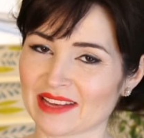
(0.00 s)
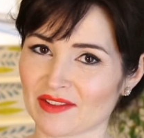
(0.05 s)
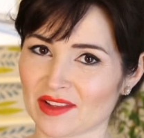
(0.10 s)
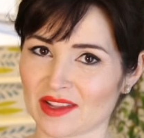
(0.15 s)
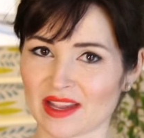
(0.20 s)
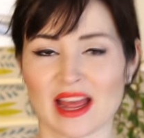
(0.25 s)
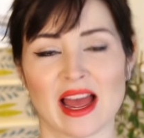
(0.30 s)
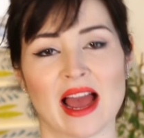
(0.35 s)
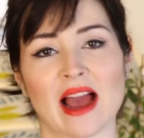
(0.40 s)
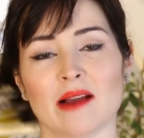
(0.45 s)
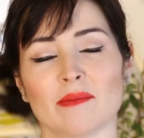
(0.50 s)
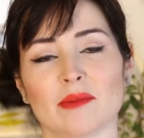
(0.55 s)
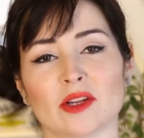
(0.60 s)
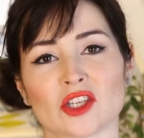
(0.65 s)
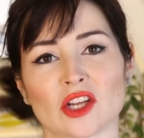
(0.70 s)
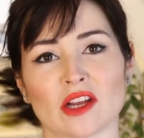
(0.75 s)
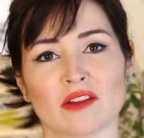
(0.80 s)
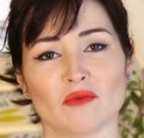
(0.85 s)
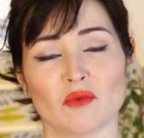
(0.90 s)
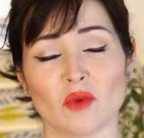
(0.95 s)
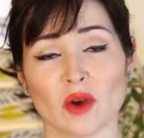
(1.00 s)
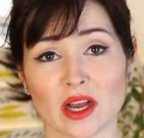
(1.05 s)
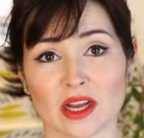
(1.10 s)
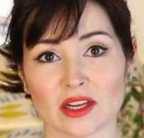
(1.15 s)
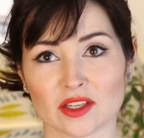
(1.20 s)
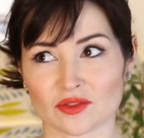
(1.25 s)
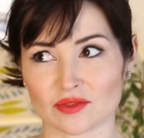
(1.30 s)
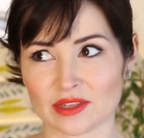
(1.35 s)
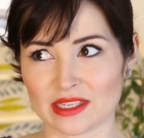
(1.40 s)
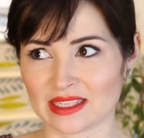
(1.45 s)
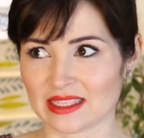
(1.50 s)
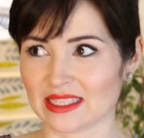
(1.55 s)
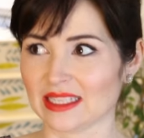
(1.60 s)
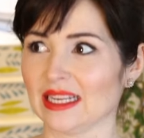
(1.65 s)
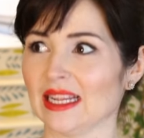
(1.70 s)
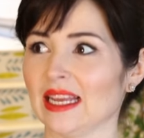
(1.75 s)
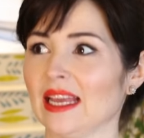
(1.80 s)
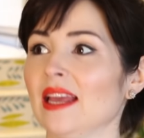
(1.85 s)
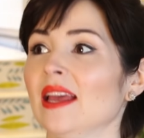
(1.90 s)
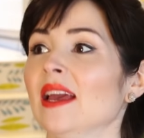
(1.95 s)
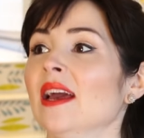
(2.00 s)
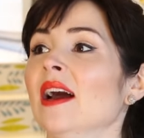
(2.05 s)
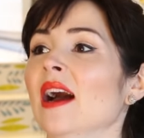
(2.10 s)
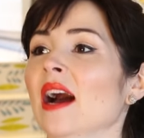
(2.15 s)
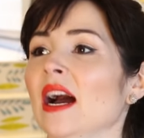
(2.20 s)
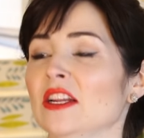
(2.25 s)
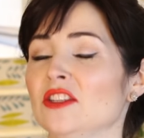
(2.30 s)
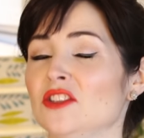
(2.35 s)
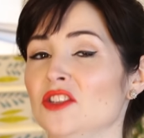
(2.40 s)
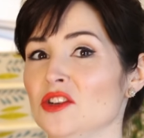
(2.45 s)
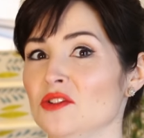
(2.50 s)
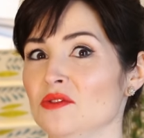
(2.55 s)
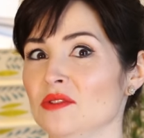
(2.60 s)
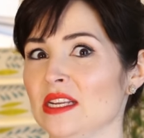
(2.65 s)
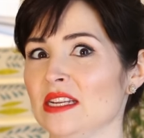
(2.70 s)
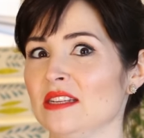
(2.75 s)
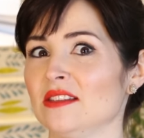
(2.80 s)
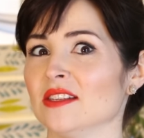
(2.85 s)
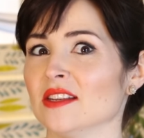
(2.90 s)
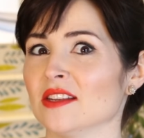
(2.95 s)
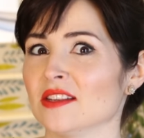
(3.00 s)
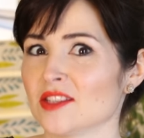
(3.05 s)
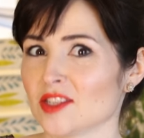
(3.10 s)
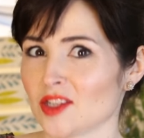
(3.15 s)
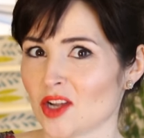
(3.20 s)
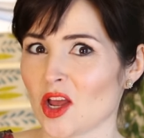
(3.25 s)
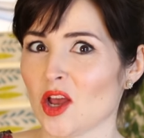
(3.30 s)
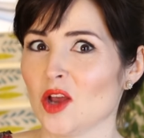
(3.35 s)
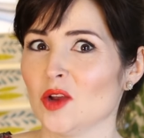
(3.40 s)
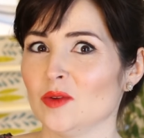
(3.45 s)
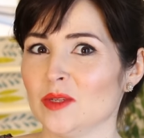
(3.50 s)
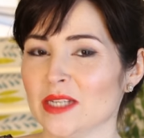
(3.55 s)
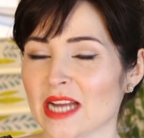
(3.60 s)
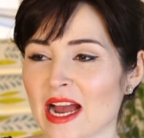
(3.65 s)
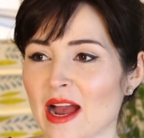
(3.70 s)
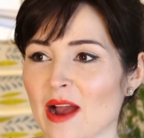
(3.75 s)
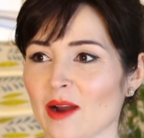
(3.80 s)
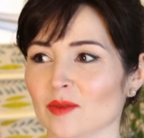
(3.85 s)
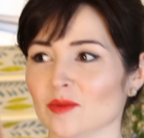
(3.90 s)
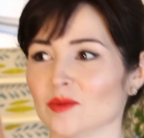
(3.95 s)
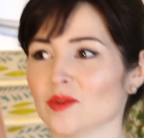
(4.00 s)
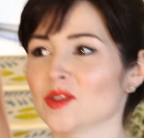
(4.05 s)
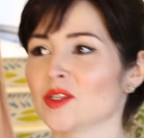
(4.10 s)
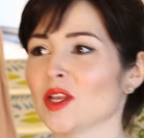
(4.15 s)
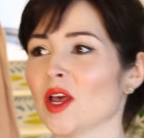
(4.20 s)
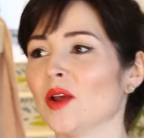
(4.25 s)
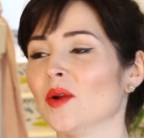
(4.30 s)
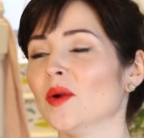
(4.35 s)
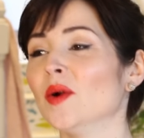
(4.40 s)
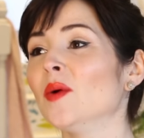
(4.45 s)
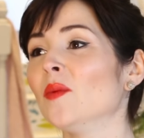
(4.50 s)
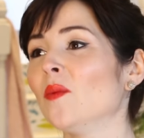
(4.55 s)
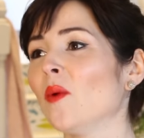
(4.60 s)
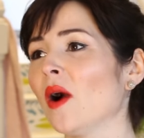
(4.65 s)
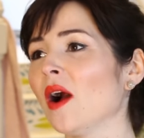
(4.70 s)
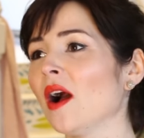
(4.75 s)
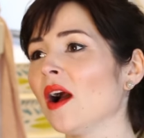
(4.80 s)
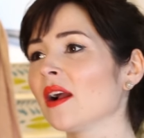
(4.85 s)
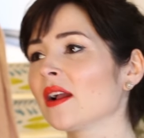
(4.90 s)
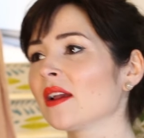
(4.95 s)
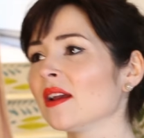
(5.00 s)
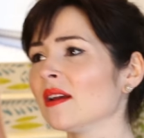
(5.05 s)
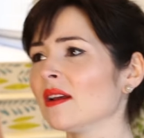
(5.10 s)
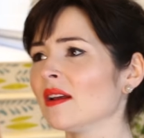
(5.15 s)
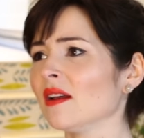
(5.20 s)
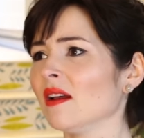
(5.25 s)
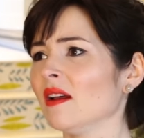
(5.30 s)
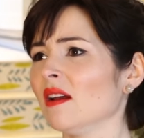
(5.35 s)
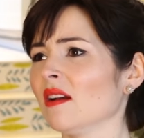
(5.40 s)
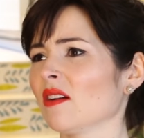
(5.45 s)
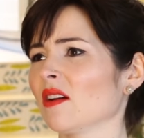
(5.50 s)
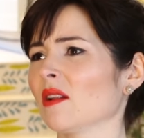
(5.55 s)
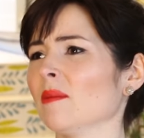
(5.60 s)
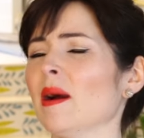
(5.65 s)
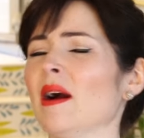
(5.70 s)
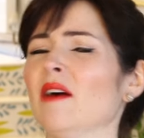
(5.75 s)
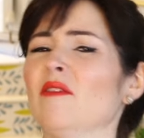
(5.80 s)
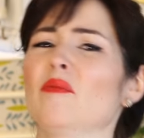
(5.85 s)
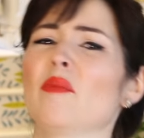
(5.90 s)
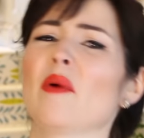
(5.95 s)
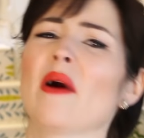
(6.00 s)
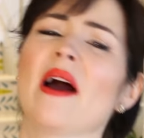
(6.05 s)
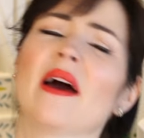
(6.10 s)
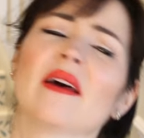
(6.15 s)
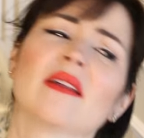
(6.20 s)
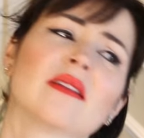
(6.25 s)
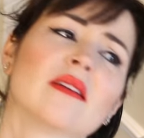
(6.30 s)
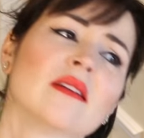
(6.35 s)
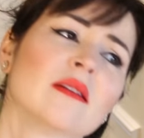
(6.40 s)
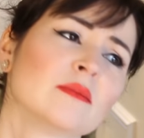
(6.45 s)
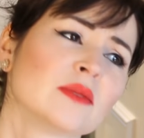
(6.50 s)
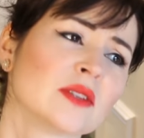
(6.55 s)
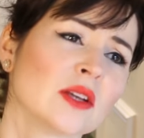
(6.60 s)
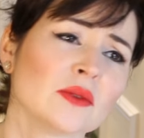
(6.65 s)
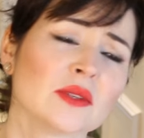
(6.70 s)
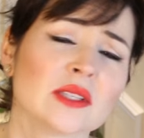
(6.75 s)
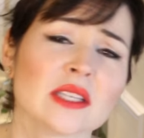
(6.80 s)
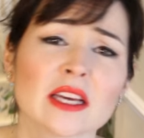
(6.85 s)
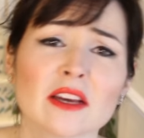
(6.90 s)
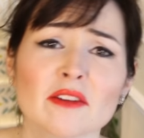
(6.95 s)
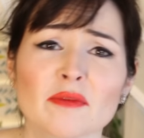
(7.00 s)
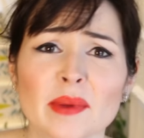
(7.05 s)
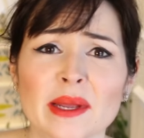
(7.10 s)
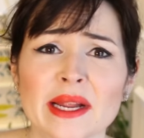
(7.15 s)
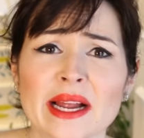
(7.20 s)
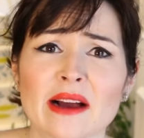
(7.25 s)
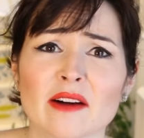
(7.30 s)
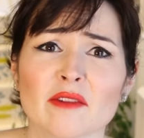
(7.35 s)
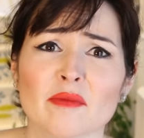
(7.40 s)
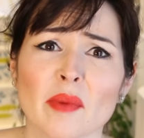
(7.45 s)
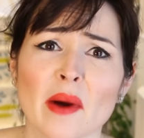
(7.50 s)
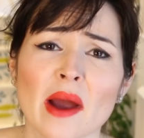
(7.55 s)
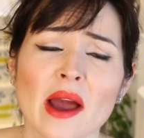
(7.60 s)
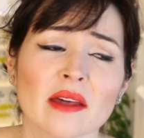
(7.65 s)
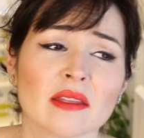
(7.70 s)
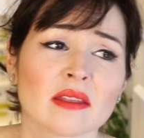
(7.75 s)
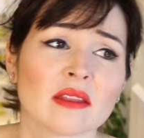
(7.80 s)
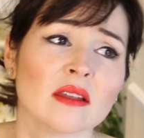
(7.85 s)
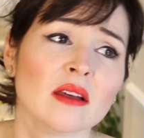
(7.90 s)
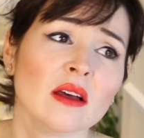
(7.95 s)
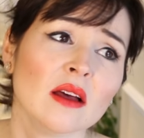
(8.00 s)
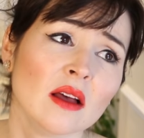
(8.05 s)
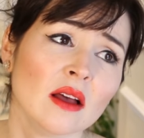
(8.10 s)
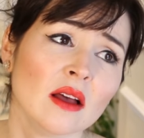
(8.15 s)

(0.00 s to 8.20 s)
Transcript: given how much I've worked recently, I do need to slow down. So work, God, I'm out of breath. I'm so sick of being out of breath.